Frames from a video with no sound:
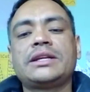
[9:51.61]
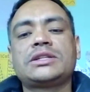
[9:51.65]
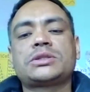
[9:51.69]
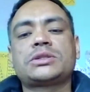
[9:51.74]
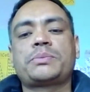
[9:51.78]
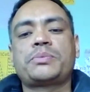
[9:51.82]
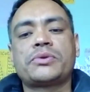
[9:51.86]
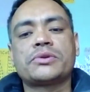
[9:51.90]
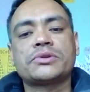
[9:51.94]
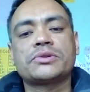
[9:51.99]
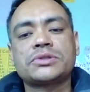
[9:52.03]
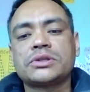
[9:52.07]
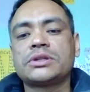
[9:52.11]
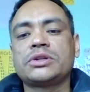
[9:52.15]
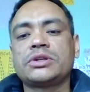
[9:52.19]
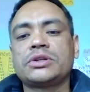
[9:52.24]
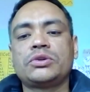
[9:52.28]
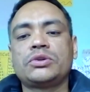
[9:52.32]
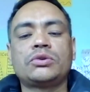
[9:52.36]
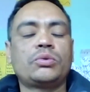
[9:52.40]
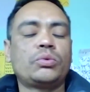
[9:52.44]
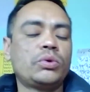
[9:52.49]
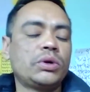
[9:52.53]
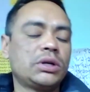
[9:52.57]
is the person
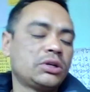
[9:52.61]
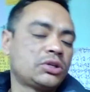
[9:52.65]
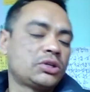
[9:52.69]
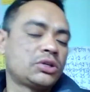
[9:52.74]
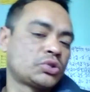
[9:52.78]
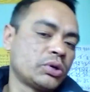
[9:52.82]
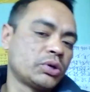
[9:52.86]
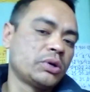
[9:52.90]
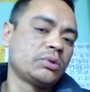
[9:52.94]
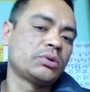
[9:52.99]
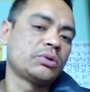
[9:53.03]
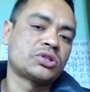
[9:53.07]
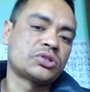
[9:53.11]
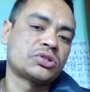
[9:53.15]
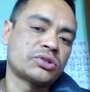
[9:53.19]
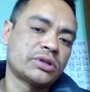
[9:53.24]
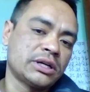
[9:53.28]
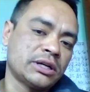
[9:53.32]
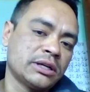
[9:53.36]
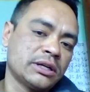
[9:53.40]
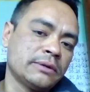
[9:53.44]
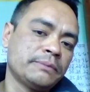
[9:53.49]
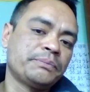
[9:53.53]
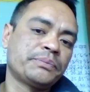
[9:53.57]
who will show you the
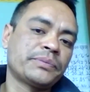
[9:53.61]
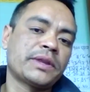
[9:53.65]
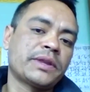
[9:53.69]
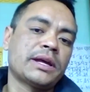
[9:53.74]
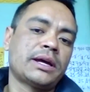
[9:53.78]
trail,